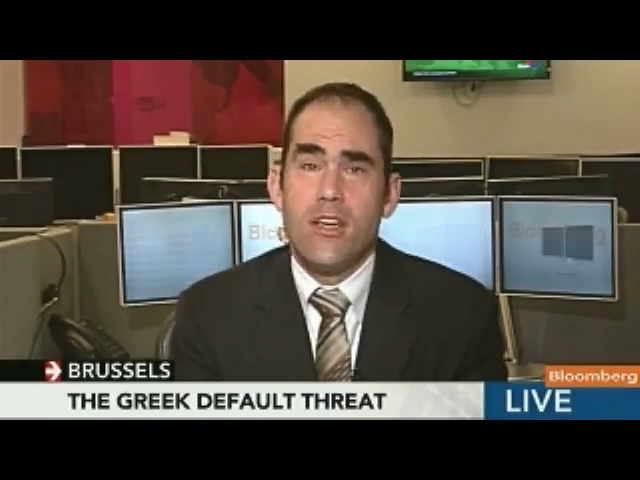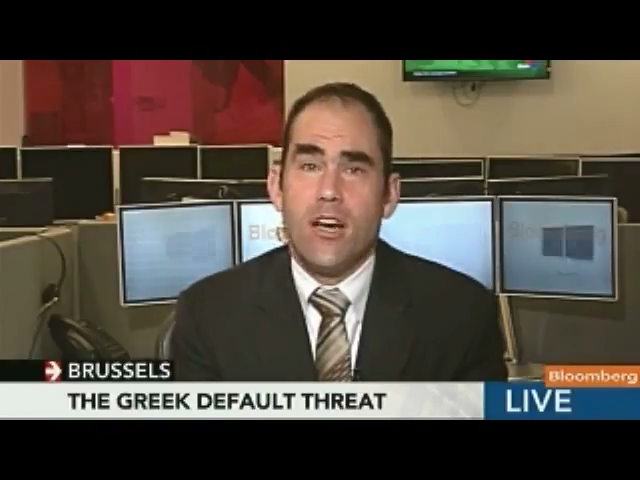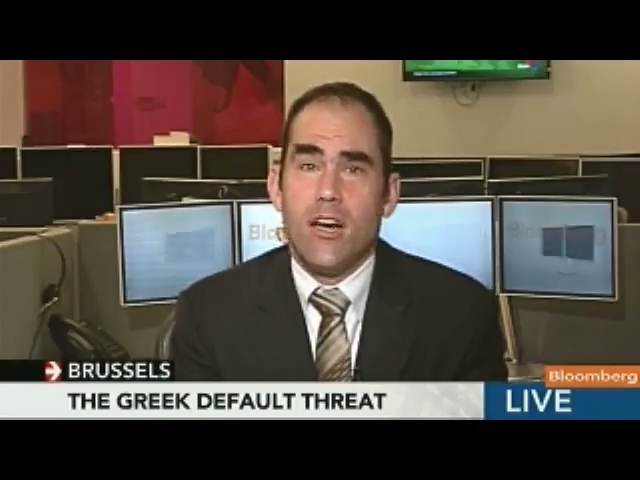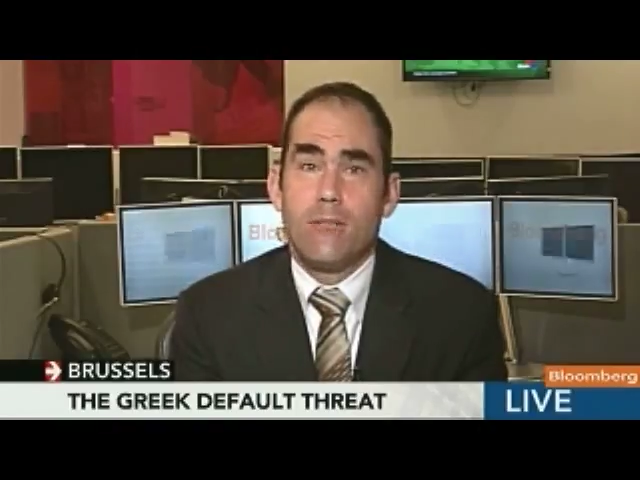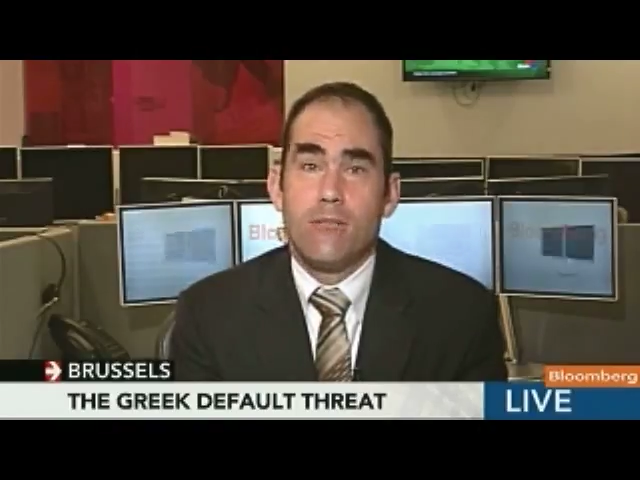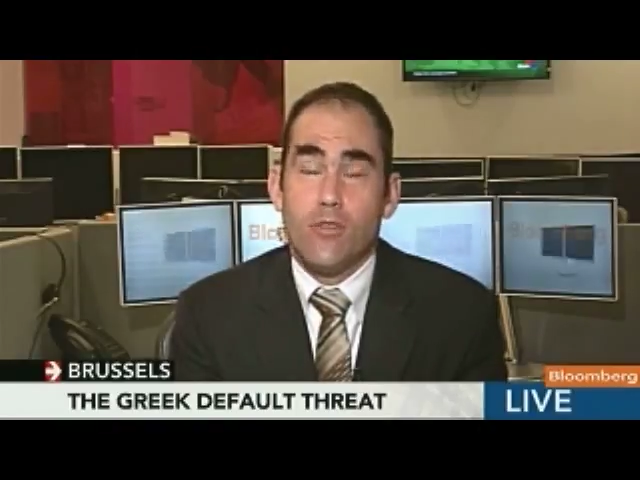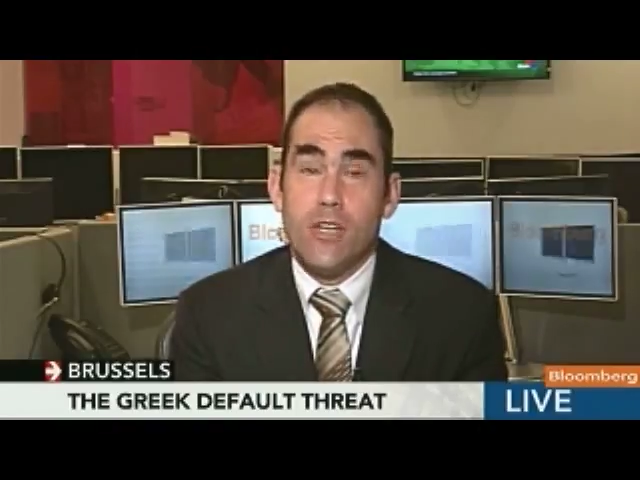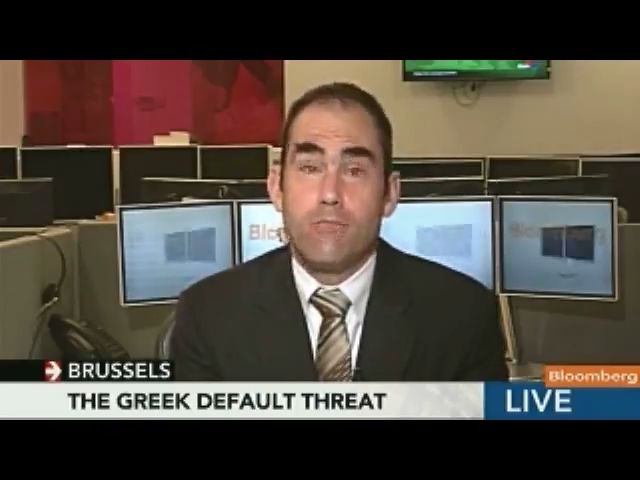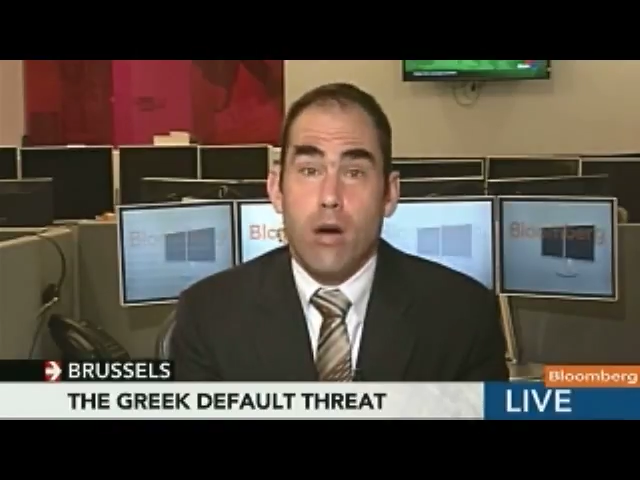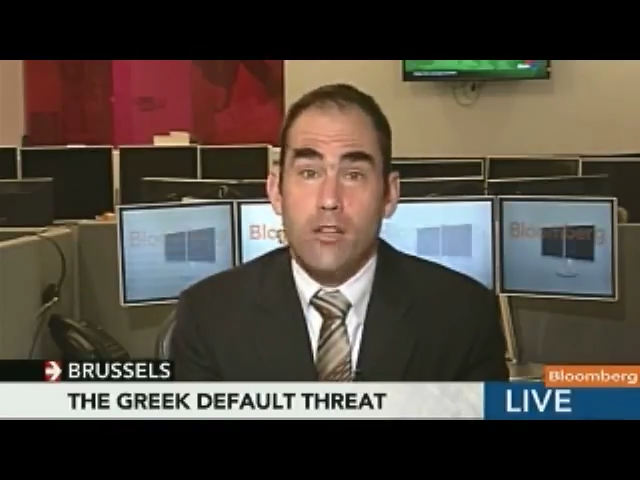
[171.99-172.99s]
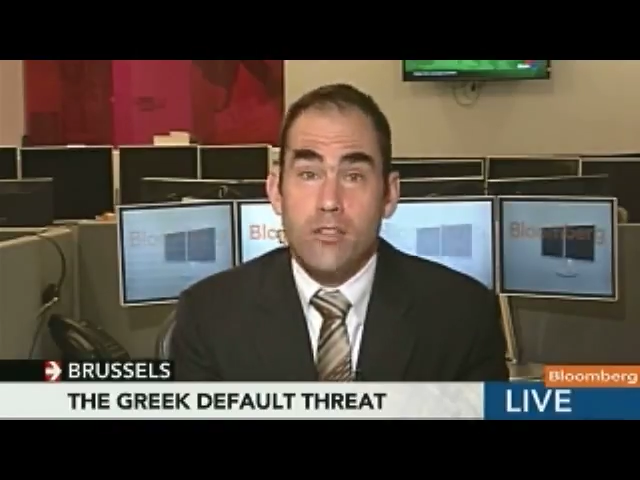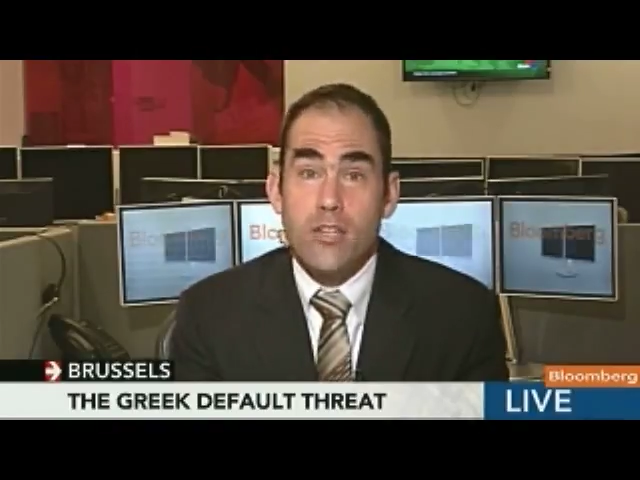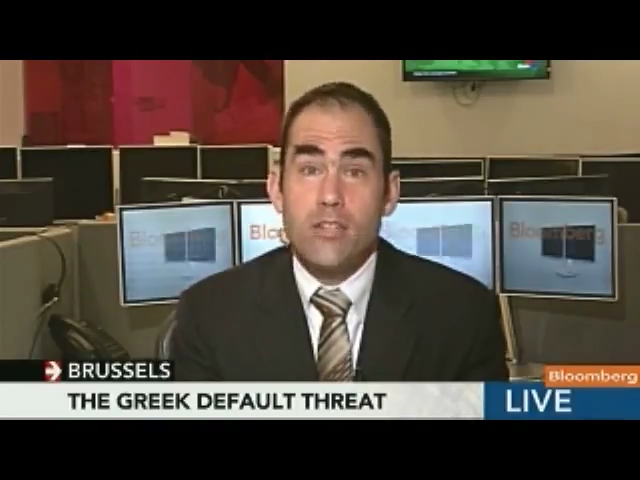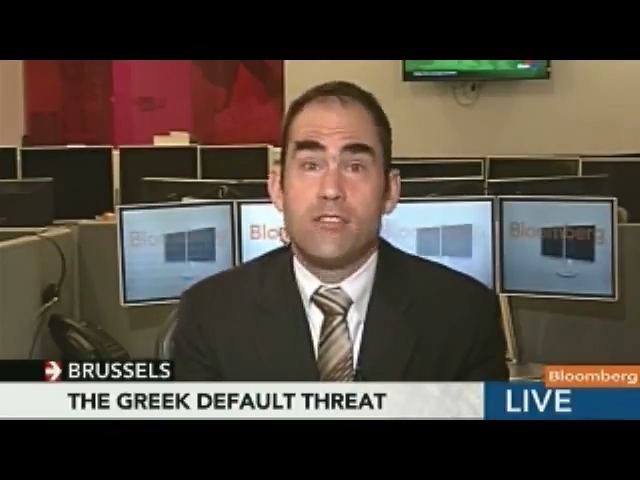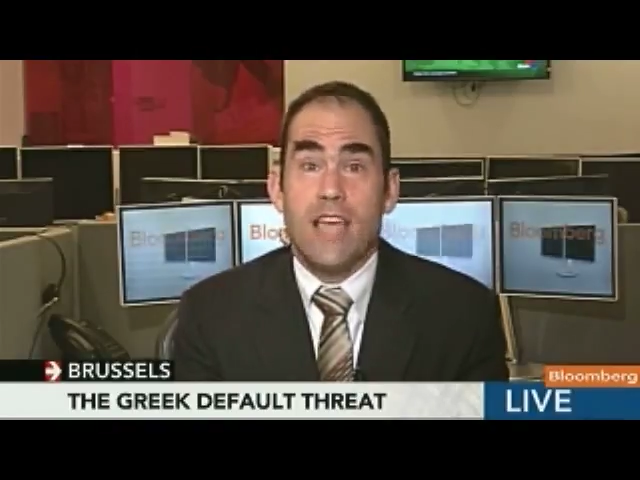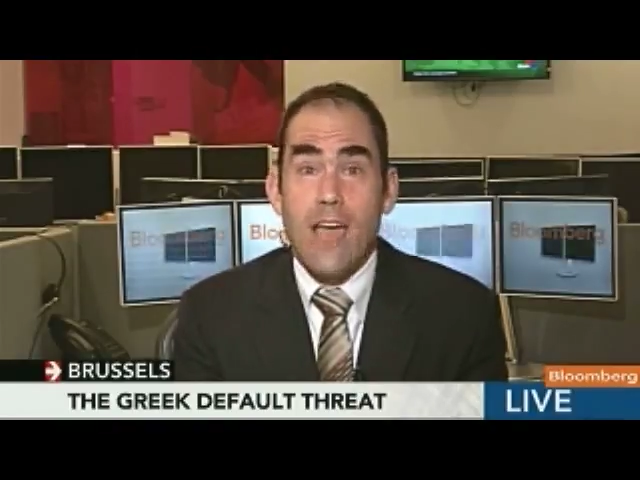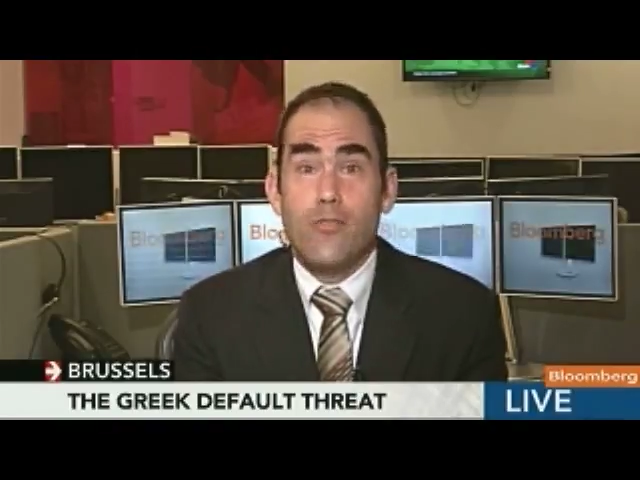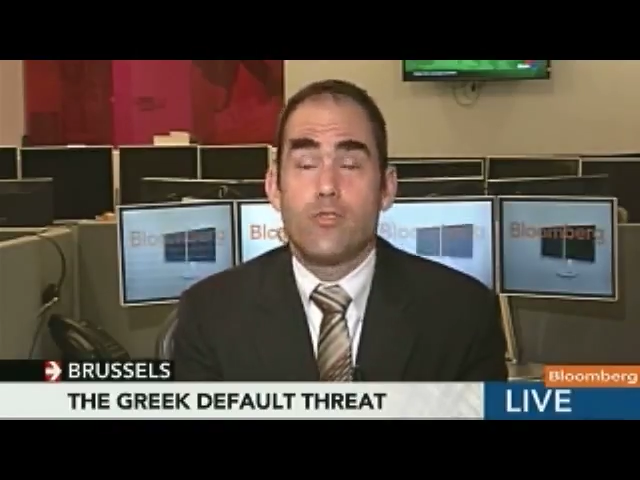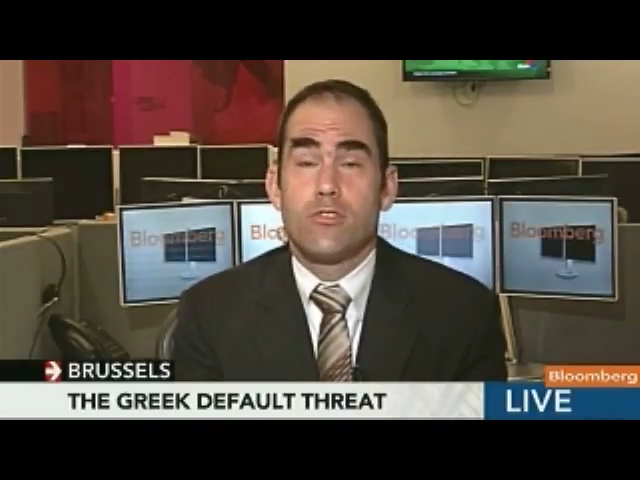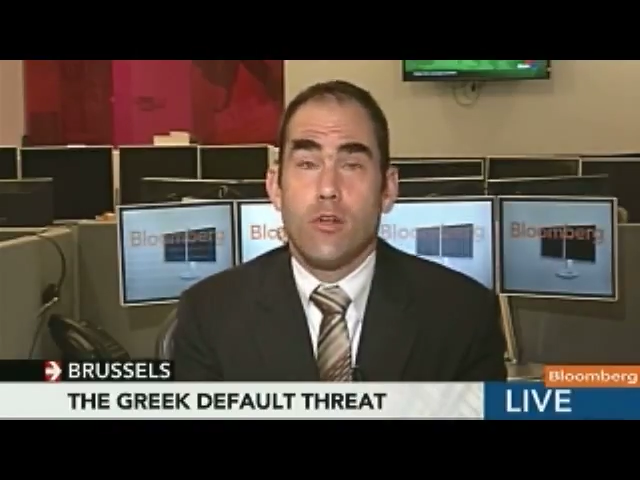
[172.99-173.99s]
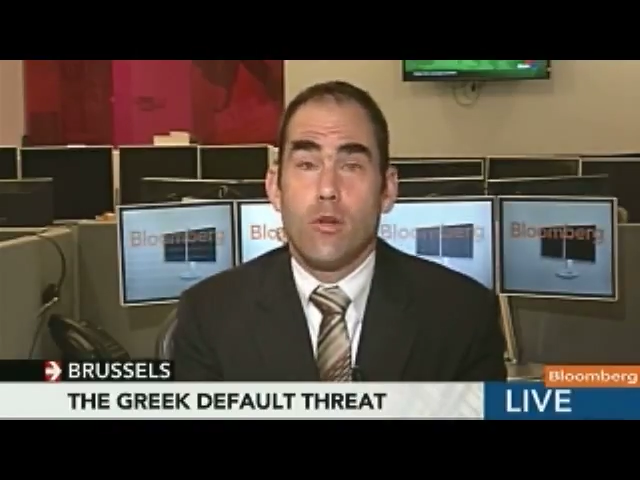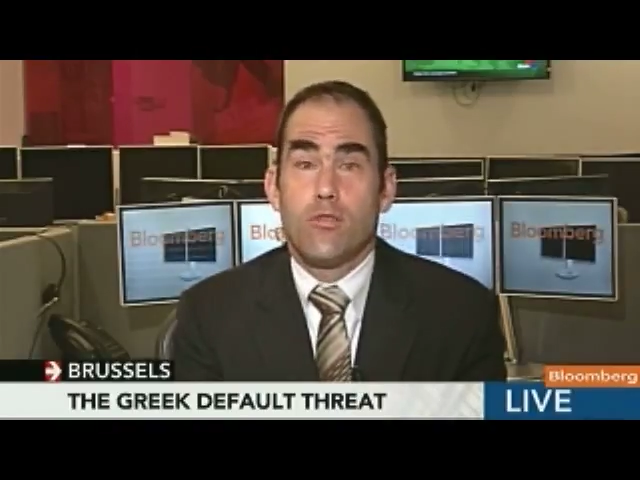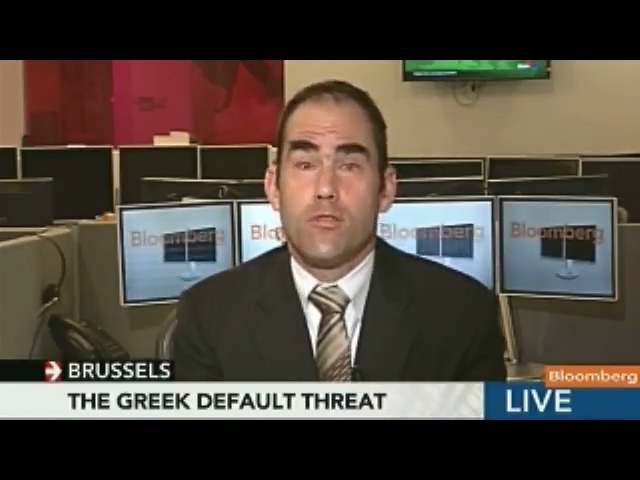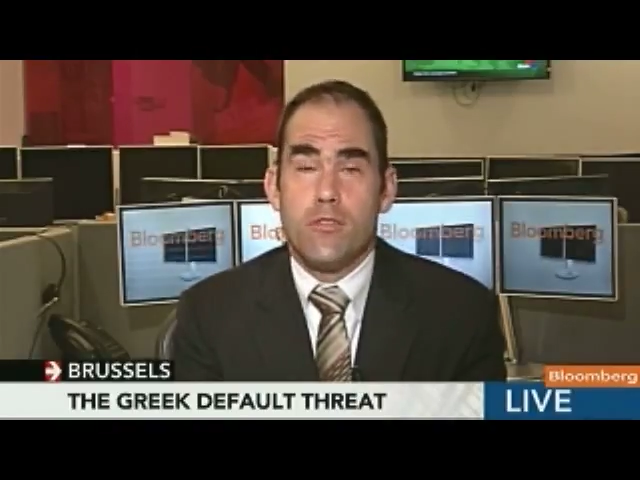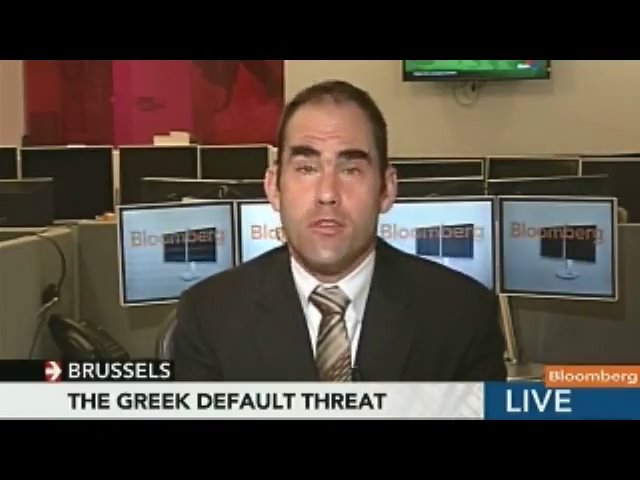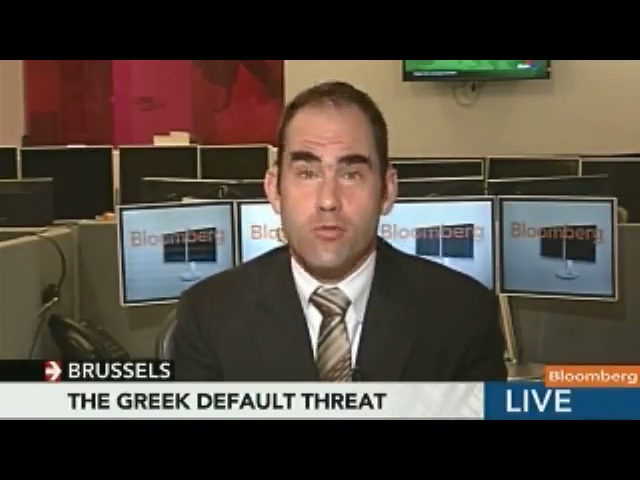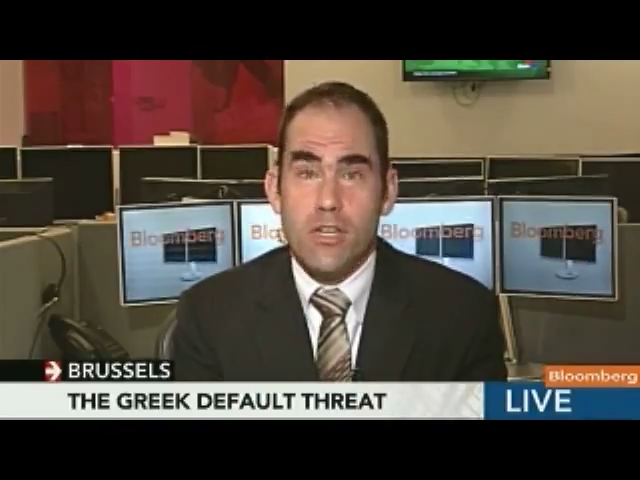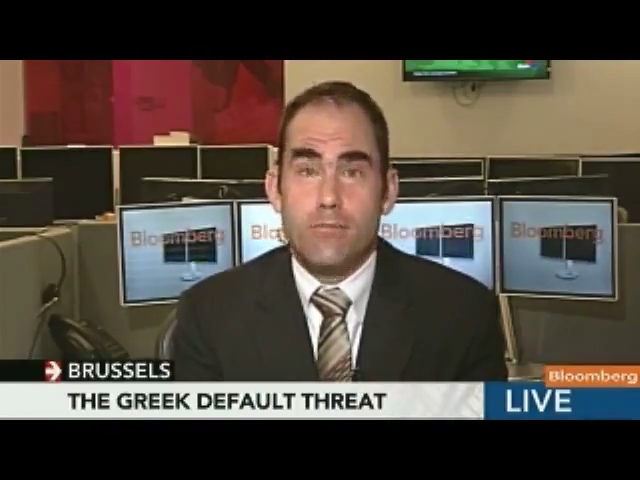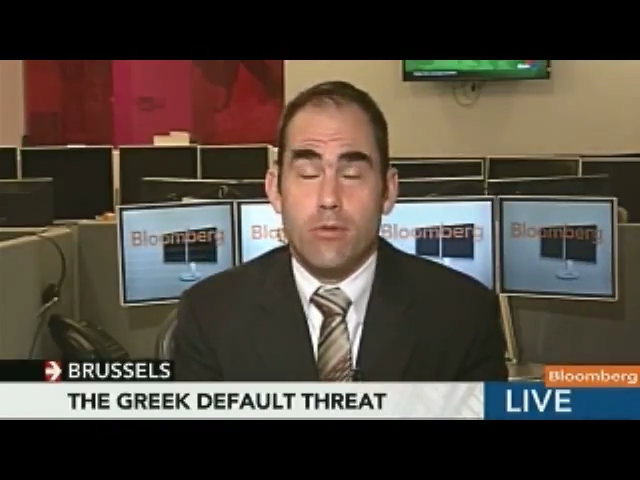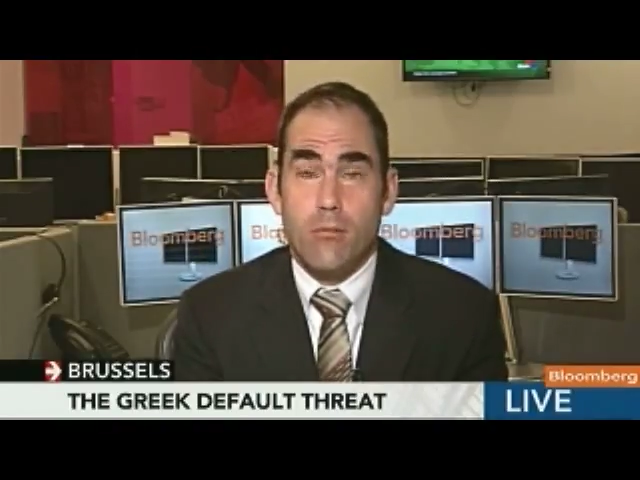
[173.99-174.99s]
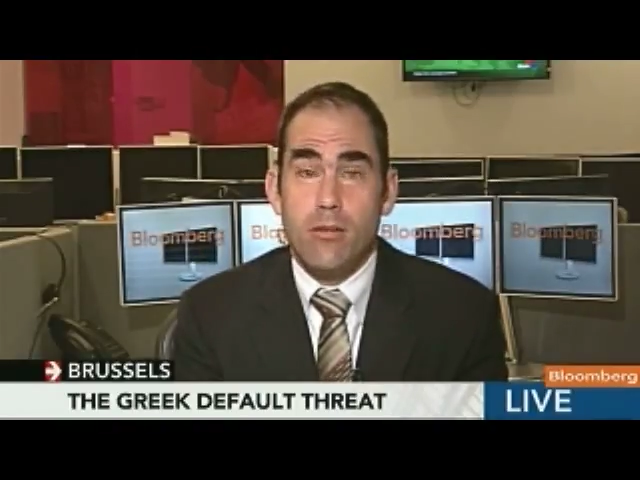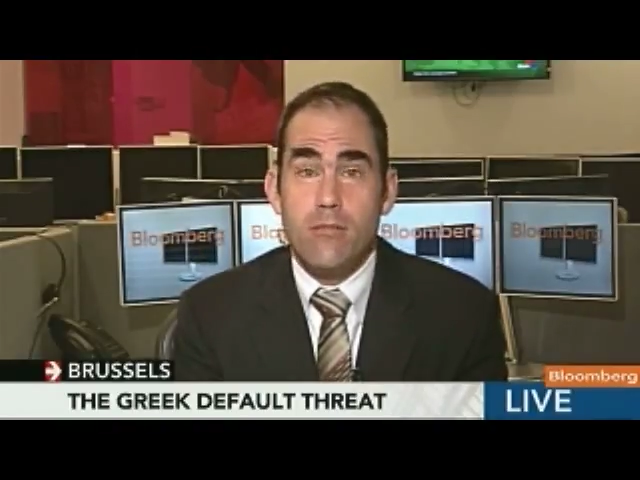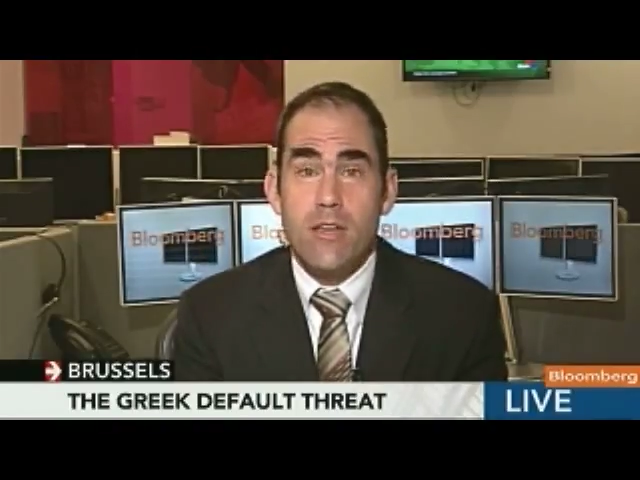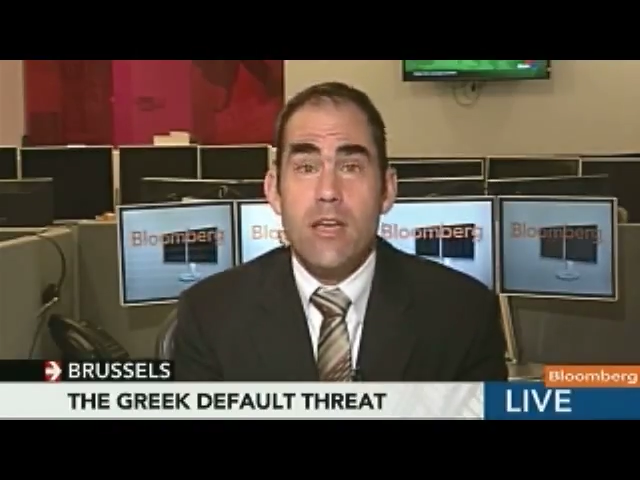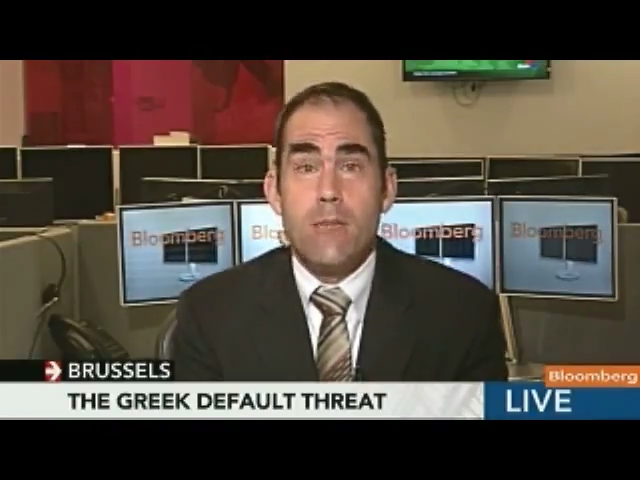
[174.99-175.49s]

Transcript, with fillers: Um, really, politicians have to solve the Greek problem.